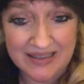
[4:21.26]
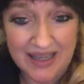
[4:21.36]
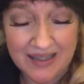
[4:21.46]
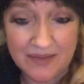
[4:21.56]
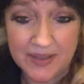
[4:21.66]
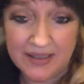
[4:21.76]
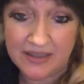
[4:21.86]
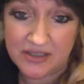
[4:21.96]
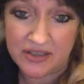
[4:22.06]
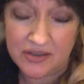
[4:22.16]
can be an
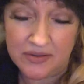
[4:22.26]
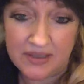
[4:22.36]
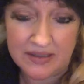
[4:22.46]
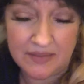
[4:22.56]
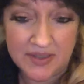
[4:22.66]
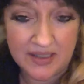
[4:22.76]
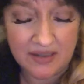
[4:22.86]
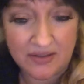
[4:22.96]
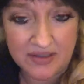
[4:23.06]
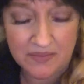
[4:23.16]
issue, because I'm
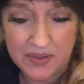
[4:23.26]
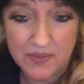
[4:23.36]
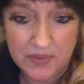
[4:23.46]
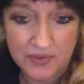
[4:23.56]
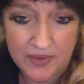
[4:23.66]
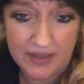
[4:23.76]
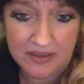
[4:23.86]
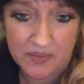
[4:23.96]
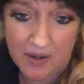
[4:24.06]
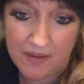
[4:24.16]
seeing, some people run
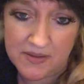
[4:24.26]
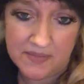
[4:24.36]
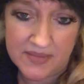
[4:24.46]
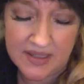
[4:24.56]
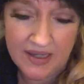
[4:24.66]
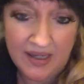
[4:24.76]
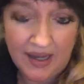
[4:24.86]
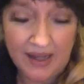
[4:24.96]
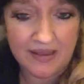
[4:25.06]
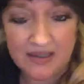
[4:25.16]
into problems
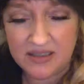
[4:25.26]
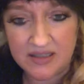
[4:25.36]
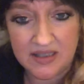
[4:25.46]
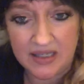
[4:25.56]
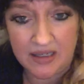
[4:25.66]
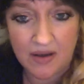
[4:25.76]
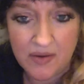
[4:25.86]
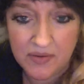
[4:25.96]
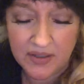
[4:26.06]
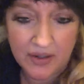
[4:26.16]
and they just think,
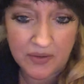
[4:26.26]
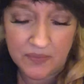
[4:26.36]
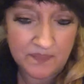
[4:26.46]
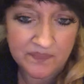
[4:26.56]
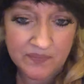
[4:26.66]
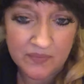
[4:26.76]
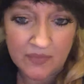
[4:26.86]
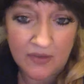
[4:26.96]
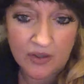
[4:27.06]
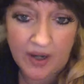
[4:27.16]
oh,
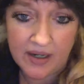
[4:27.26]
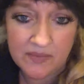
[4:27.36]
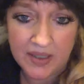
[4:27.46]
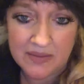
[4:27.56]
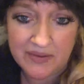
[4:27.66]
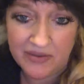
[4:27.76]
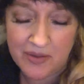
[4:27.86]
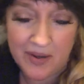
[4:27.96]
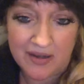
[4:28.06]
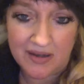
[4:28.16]
kratom makes me feel
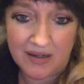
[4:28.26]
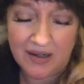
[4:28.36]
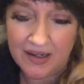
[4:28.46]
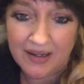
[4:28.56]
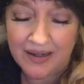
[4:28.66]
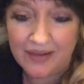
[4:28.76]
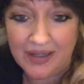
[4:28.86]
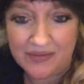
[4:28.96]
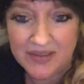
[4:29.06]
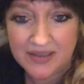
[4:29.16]
better. I don't
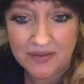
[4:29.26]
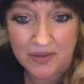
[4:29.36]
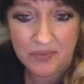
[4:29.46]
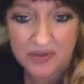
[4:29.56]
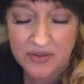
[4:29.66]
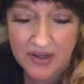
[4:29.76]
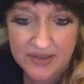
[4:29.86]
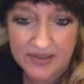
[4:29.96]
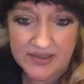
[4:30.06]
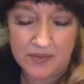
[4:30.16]
have to deal with
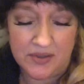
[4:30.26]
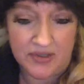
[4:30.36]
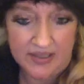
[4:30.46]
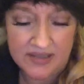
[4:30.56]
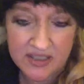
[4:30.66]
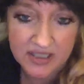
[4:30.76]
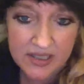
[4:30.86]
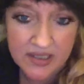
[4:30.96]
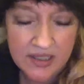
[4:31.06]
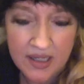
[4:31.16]
withdrawals. I was able to
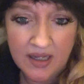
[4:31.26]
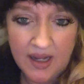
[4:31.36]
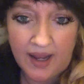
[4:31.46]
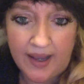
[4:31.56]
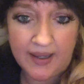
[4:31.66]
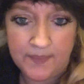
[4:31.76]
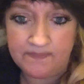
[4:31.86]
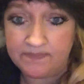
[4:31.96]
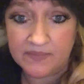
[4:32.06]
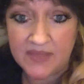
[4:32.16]
transition,
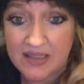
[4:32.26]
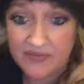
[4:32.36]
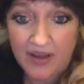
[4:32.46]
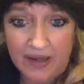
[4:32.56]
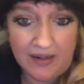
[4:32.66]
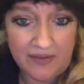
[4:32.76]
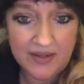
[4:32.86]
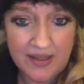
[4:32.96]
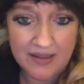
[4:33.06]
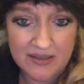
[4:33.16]
and that's fine.
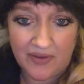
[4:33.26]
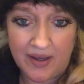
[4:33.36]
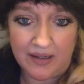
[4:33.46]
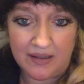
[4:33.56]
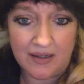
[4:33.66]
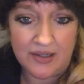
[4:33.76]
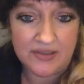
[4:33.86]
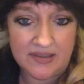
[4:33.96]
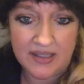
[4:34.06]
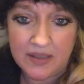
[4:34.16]
Everything is fine. I'll
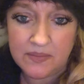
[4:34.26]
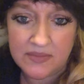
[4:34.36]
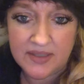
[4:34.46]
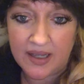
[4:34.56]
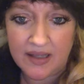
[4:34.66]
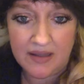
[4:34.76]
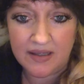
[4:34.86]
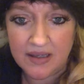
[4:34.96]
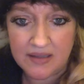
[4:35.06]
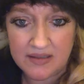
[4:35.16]
just keep taking
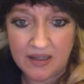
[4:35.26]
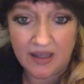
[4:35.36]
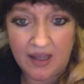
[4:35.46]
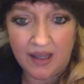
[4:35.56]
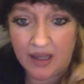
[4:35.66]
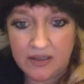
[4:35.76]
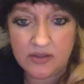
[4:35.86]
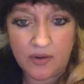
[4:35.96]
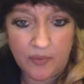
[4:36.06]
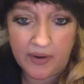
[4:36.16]
this and
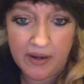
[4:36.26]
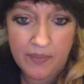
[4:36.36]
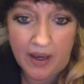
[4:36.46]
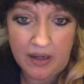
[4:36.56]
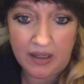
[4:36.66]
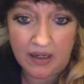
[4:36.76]
don't worry about it.